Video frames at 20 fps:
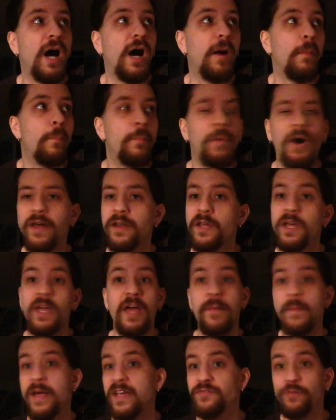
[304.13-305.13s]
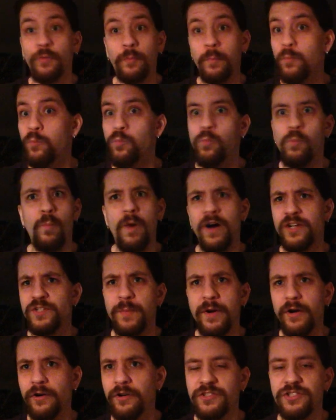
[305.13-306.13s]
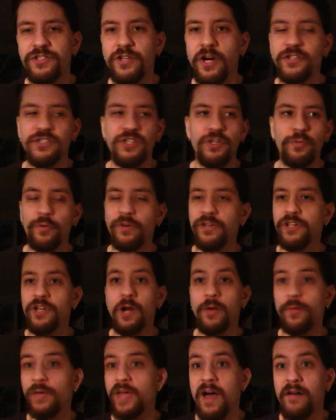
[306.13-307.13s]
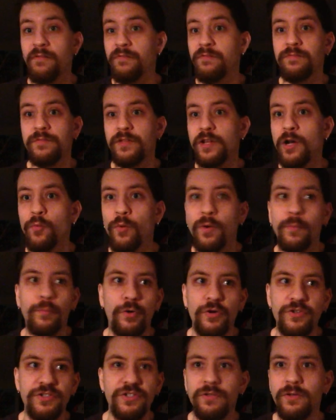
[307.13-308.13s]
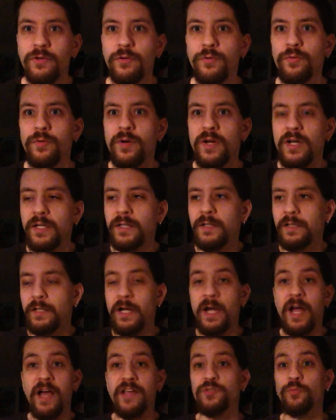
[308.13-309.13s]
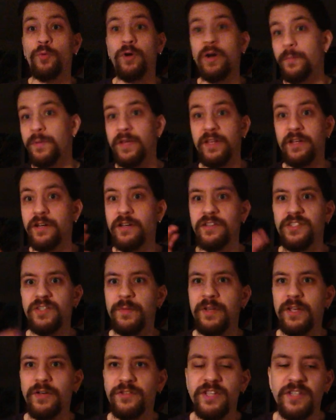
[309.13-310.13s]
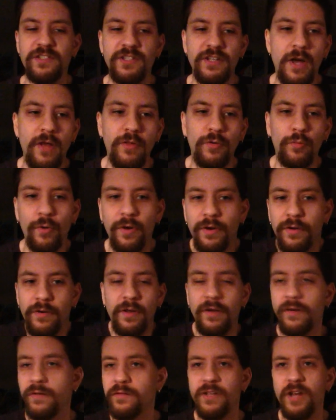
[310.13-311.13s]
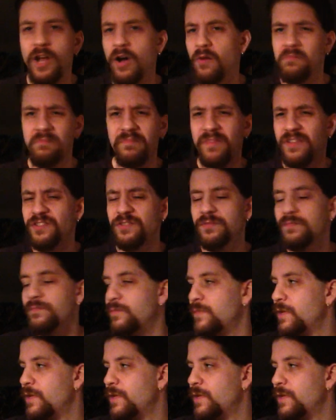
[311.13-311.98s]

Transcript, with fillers: um, but it makes for much better discussion when, you know, we have, you know, one person who has one opinion and somebody else has another one, and, you know, it's